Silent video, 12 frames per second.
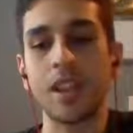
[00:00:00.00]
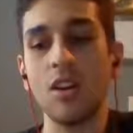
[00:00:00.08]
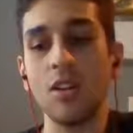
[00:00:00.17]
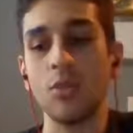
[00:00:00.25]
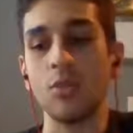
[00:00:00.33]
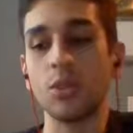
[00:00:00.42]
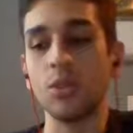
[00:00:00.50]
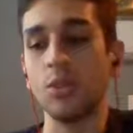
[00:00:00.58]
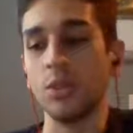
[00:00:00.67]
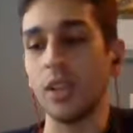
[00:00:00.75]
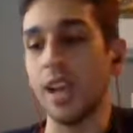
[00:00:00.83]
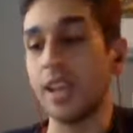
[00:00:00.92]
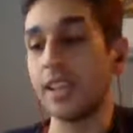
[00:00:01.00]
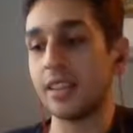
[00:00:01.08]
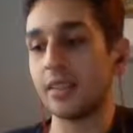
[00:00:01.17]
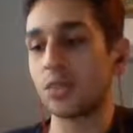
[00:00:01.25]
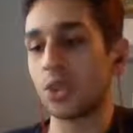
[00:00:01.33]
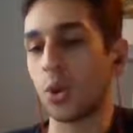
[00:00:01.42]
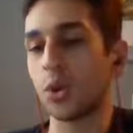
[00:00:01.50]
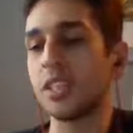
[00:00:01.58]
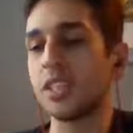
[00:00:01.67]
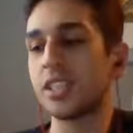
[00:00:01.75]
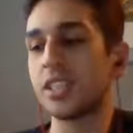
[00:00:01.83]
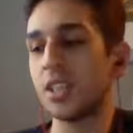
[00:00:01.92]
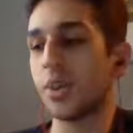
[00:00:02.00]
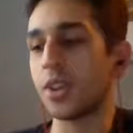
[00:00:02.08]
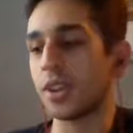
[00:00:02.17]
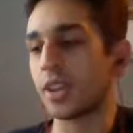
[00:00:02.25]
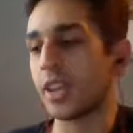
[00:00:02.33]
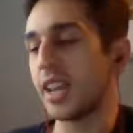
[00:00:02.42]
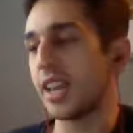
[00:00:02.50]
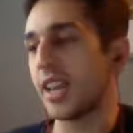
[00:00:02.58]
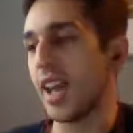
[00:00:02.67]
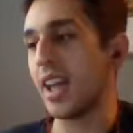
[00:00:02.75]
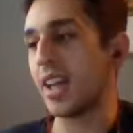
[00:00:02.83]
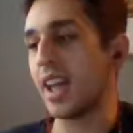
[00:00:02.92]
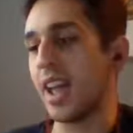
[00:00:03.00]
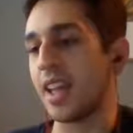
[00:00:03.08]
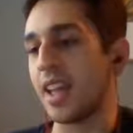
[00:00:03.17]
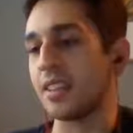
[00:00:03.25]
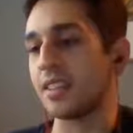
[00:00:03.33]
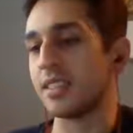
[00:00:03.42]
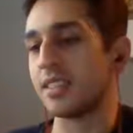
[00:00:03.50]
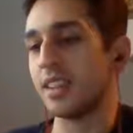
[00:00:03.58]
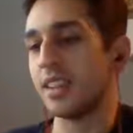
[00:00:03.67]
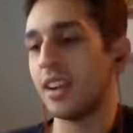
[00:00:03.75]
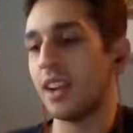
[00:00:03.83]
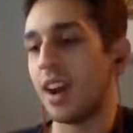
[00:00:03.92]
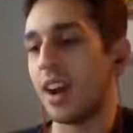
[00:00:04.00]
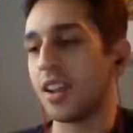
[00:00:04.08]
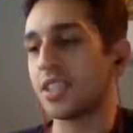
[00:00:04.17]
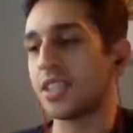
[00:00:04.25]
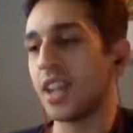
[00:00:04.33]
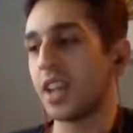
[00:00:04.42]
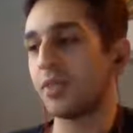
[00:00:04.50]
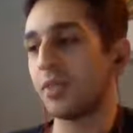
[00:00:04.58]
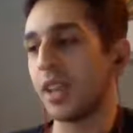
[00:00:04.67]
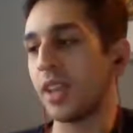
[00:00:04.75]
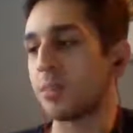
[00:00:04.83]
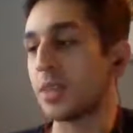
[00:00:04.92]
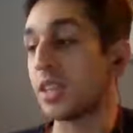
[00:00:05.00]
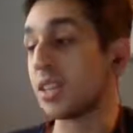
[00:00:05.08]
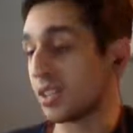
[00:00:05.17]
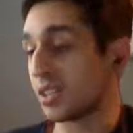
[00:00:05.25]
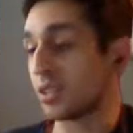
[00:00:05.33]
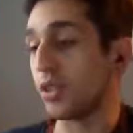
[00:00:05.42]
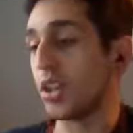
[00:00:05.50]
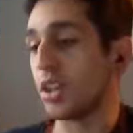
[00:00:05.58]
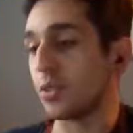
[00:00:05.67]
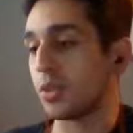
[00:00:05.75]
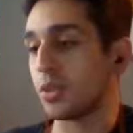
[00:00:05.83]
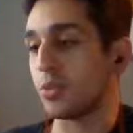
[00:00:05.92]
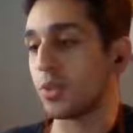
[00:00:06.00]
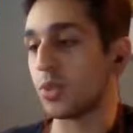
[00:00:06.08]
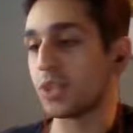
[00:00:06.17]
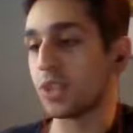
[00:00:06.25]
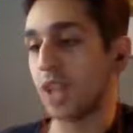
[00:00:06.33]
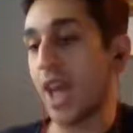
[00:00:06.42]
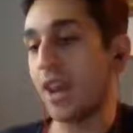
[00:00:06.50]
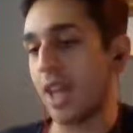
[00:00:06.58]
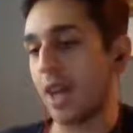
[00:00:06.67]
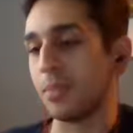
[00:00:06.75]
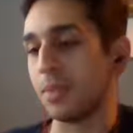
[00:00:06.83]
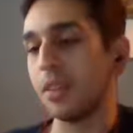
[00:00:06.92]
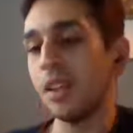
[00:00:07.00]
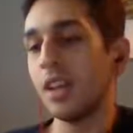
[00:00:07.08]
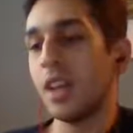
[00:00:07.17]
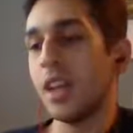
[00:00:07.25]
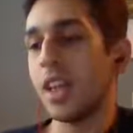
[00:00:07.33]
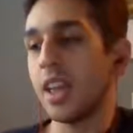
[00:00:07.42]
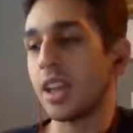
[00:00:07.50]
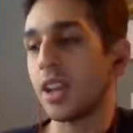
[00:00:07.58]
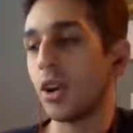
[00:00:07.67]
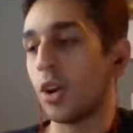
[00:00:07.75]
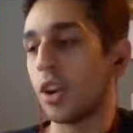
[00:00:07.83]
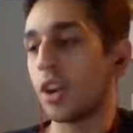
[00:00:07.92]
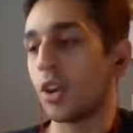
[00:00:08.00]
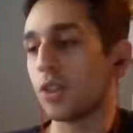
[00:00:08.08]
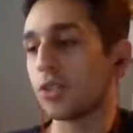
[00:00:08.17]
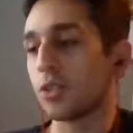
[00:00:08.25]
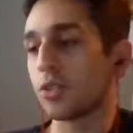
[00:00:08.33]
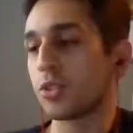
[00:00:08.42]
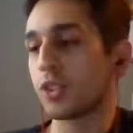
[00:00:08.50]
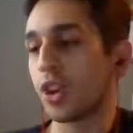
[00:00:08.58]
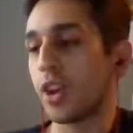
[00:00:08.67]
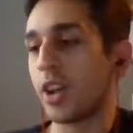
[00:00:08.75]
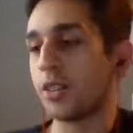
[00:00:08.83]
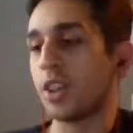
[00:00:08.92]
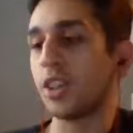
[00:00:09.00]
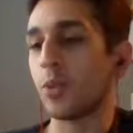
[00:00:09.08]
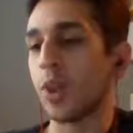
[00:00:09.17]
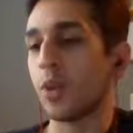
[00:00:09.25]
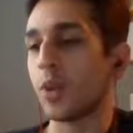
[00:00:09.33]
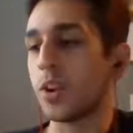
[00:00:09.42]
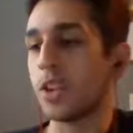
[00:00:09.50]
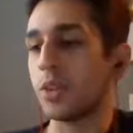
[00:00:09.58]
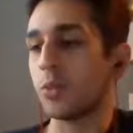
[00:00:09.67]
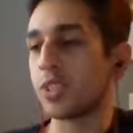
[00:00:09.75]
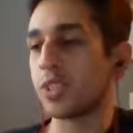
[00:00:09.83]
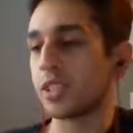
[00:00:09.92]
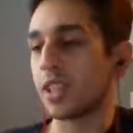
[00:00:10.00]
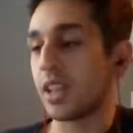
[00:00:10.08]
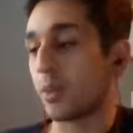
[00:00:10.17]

oh, cool, I totally see what you're getting at. And instead of like me disagreeing with you, which can happen, it can also turn out the other way, in which is like, I'm